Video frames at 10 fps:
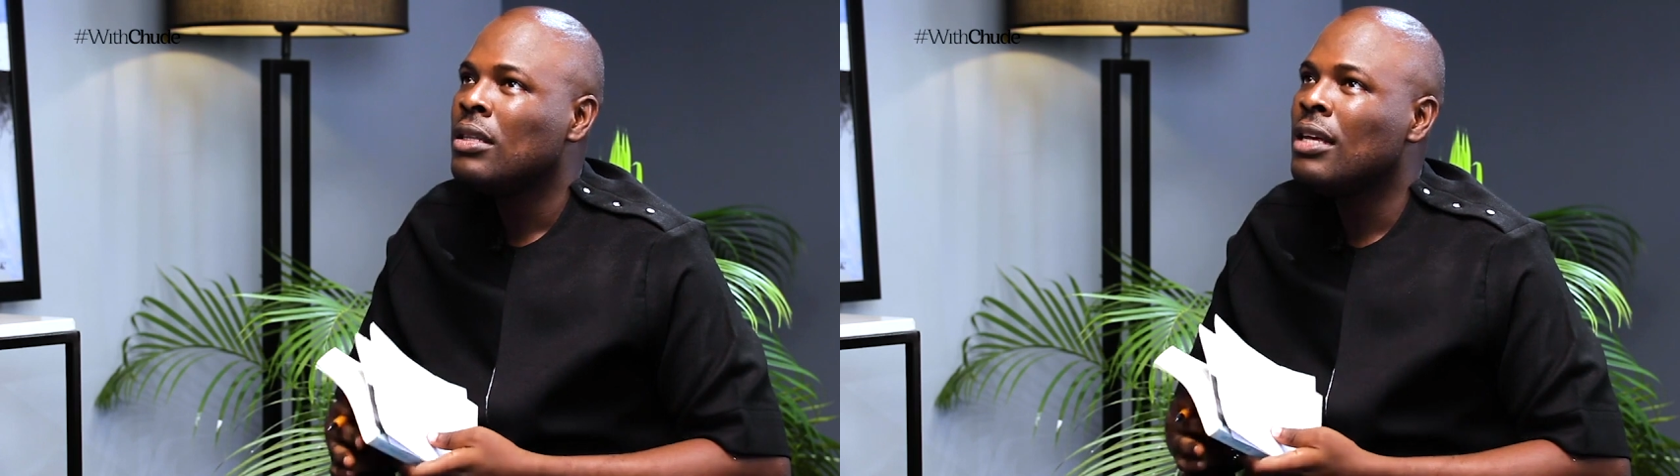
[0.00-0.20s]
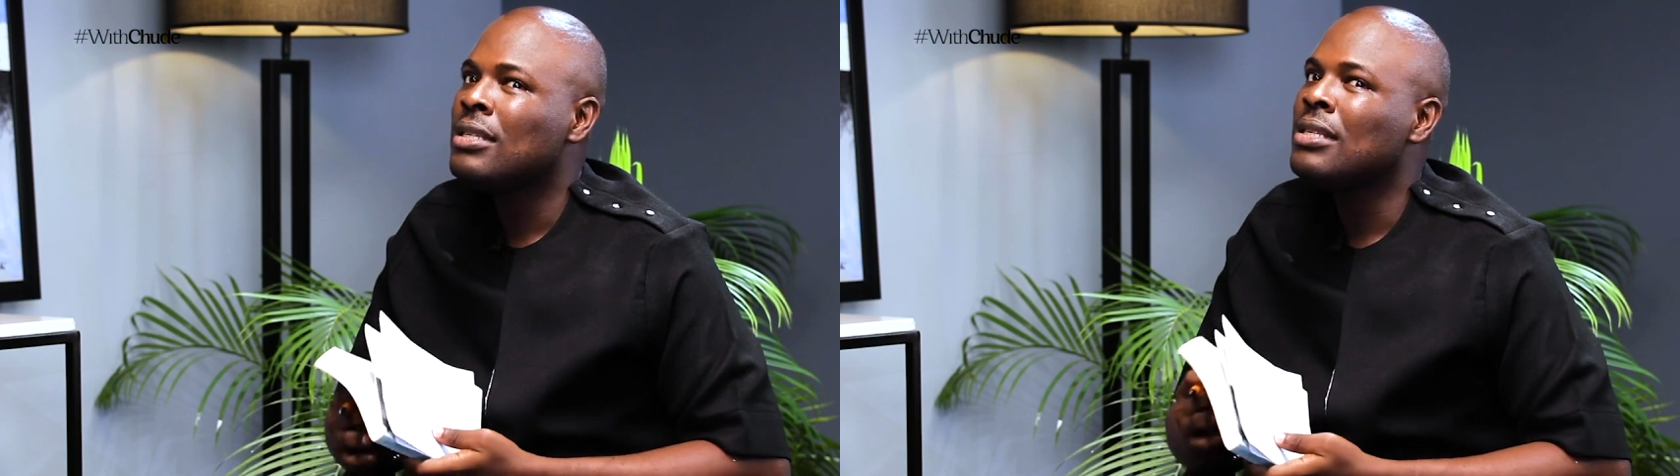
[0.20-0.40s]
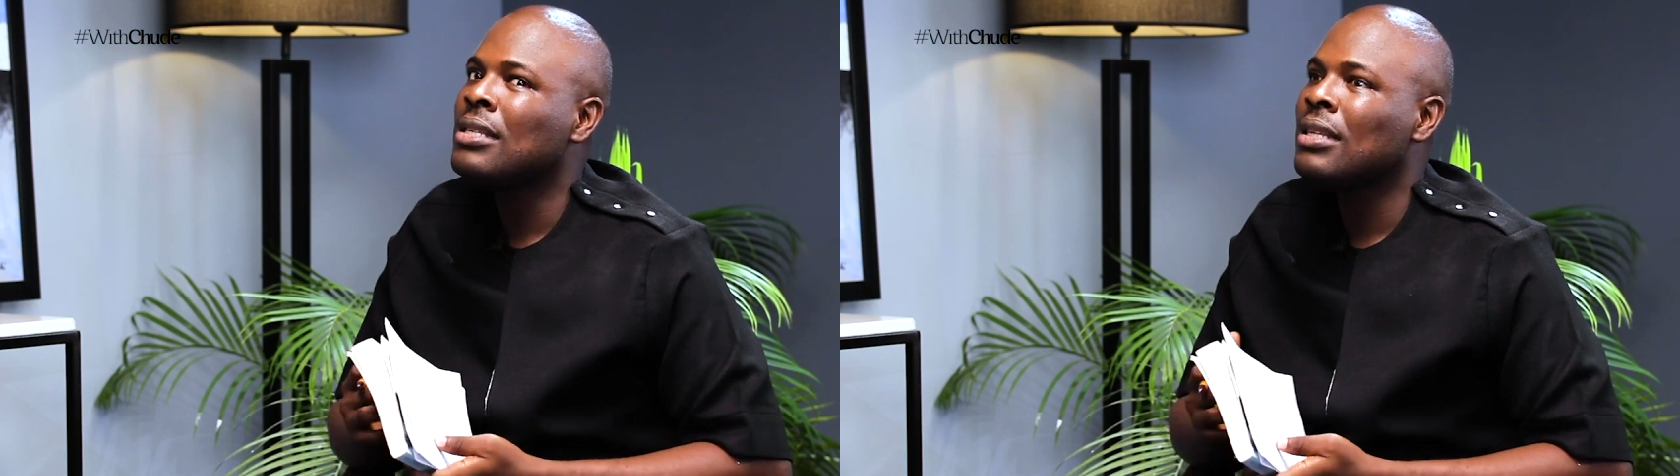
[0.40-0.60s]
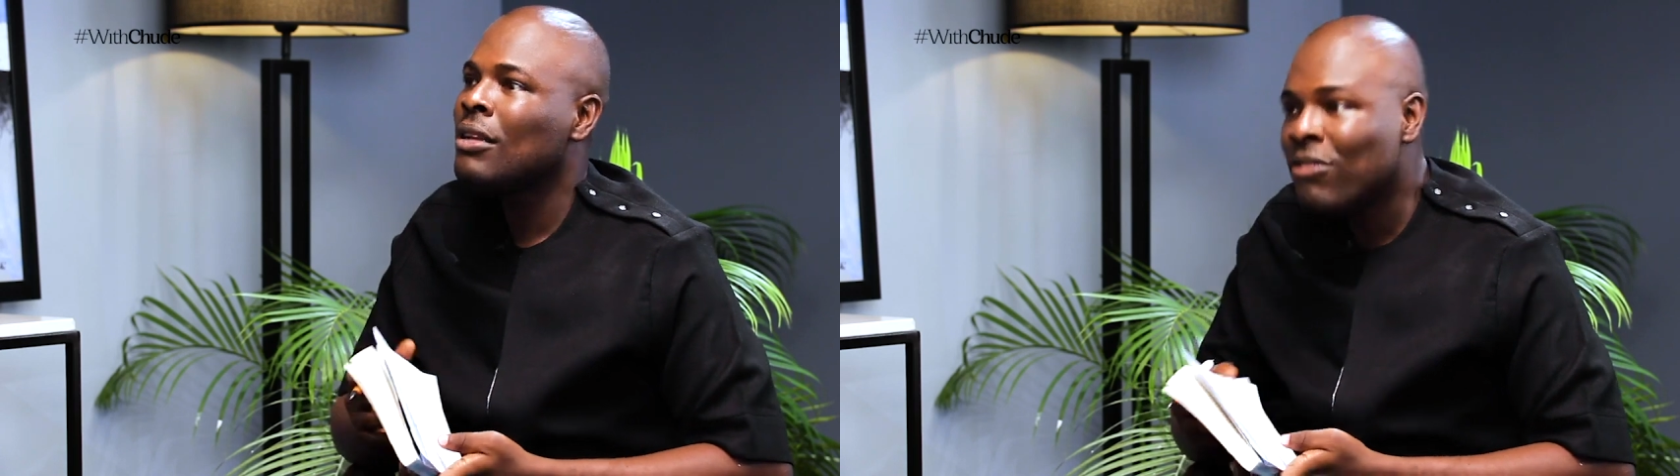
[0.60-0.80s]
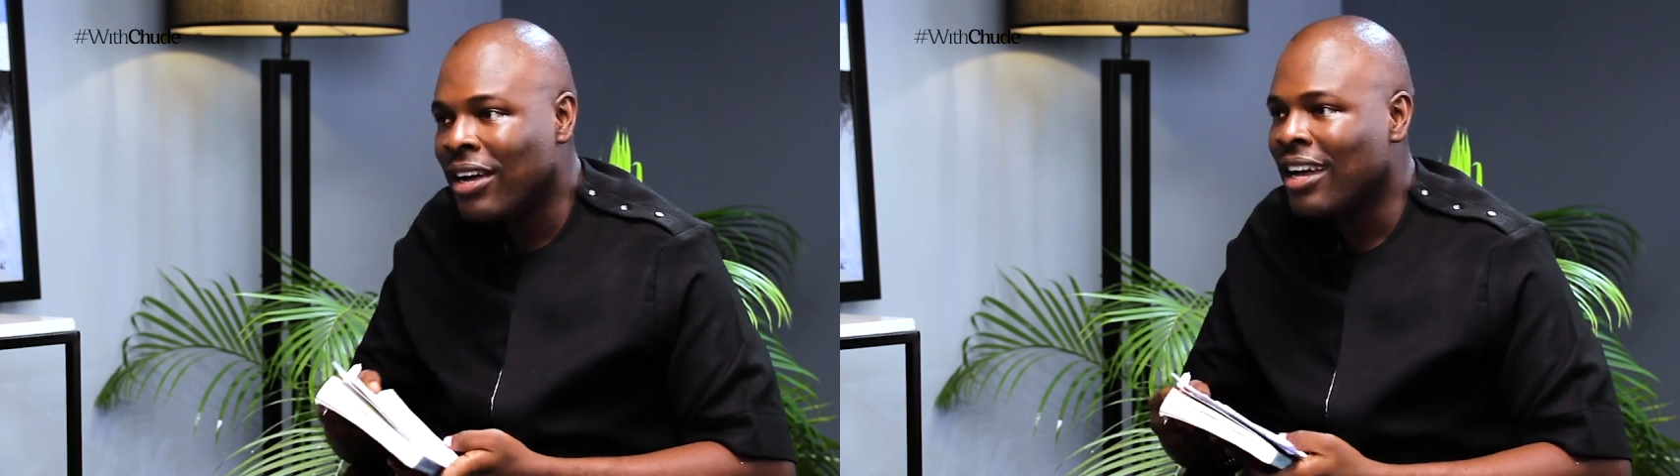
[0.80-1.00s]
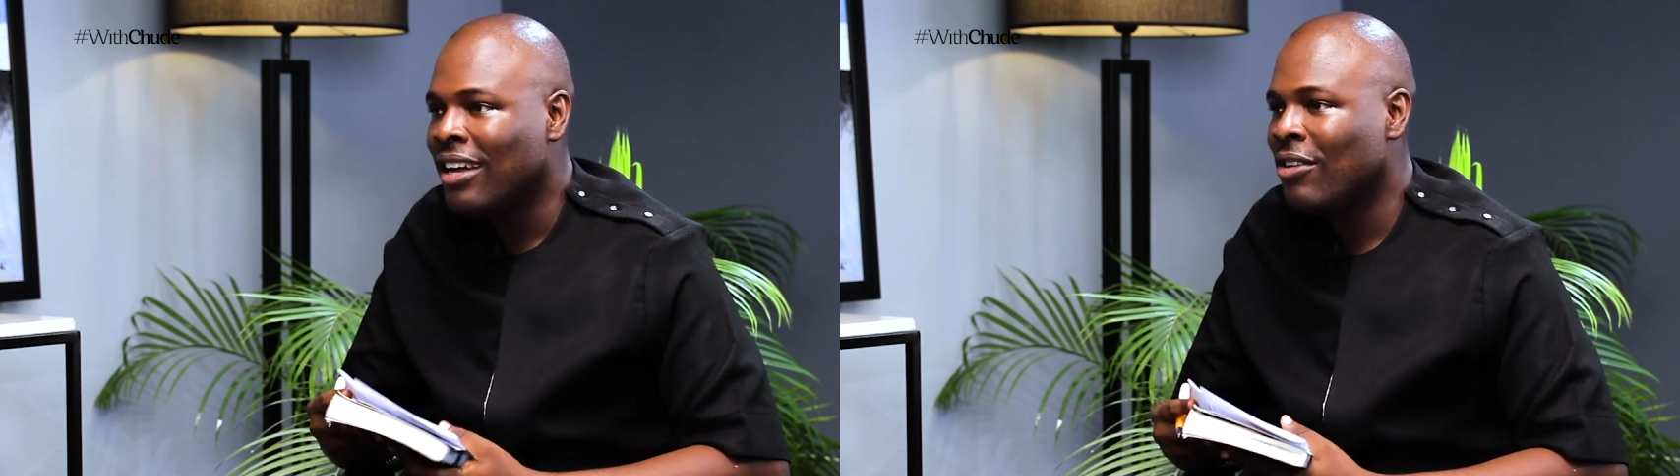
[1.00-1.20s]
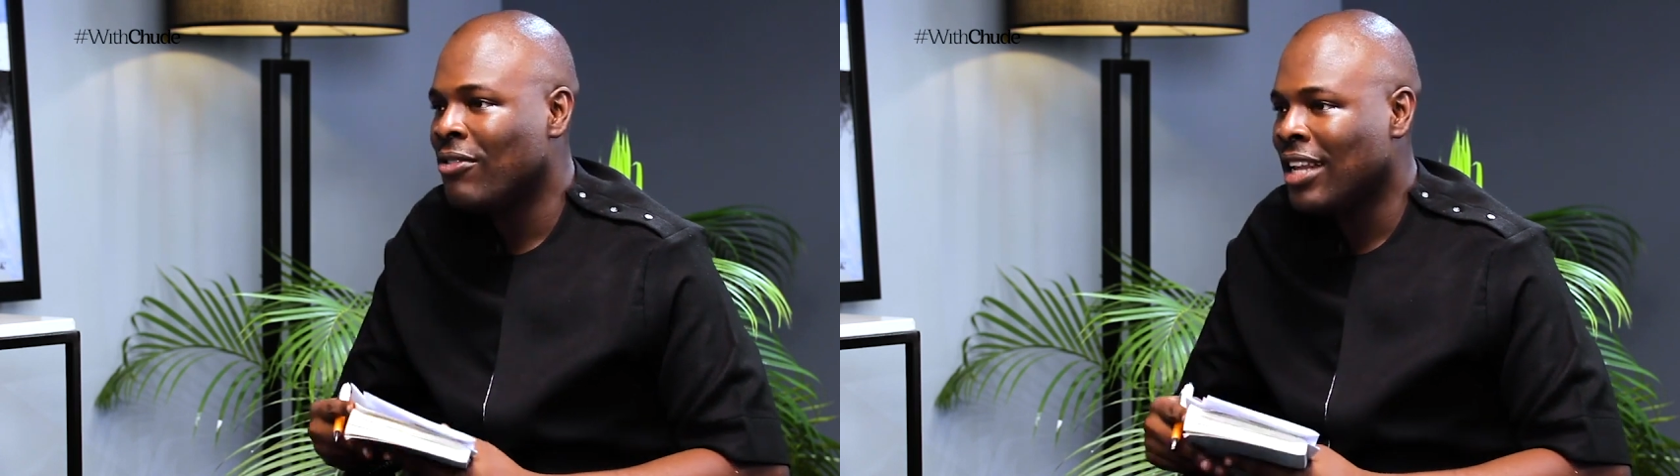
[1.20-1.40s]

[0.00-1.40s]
there's a sliver of